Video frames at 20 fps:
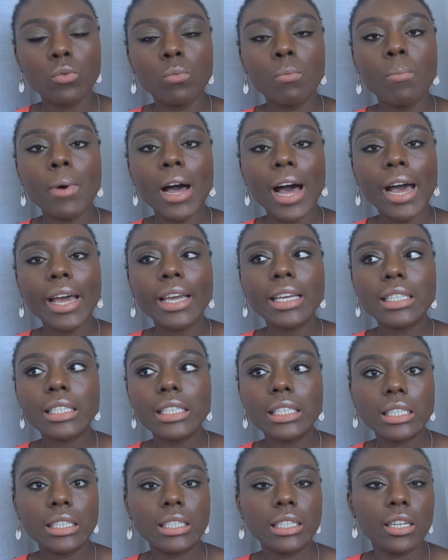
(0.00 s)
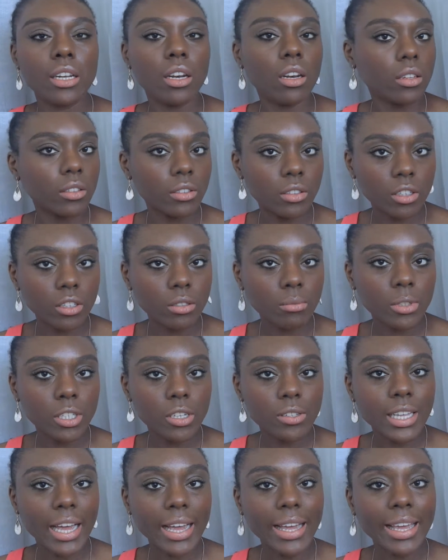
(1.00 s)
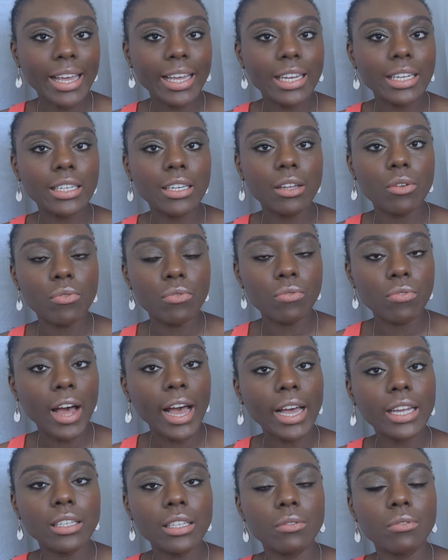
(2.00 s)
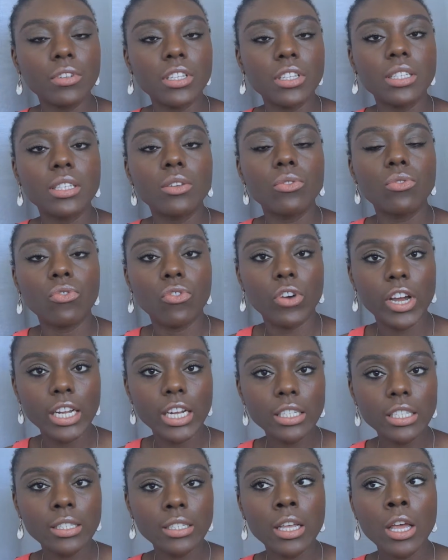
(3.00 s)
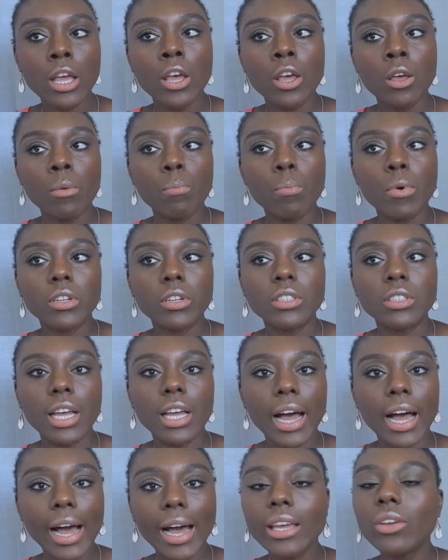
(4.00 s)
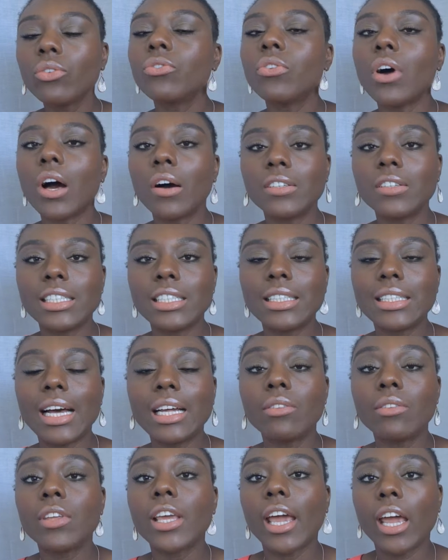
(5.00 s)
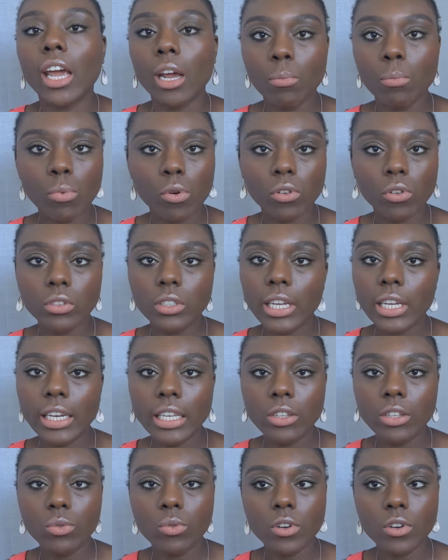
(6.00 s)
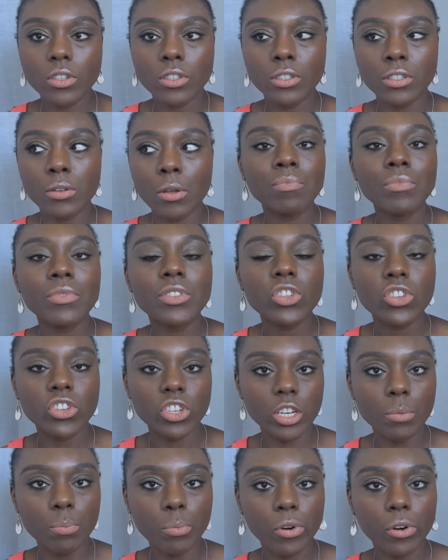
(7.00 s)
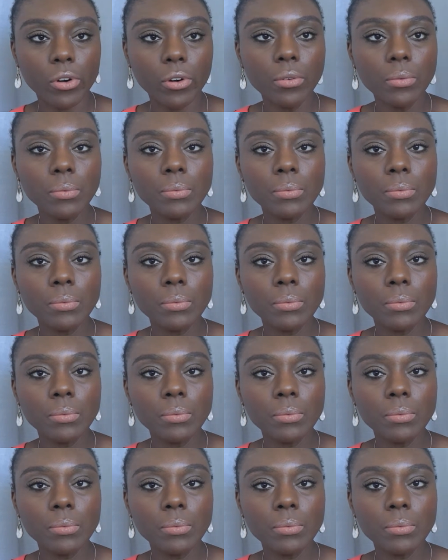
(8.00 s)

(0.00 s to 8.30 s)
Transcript: to buy it in London because I can find this in France, but I found it at the airport and it was cheaper,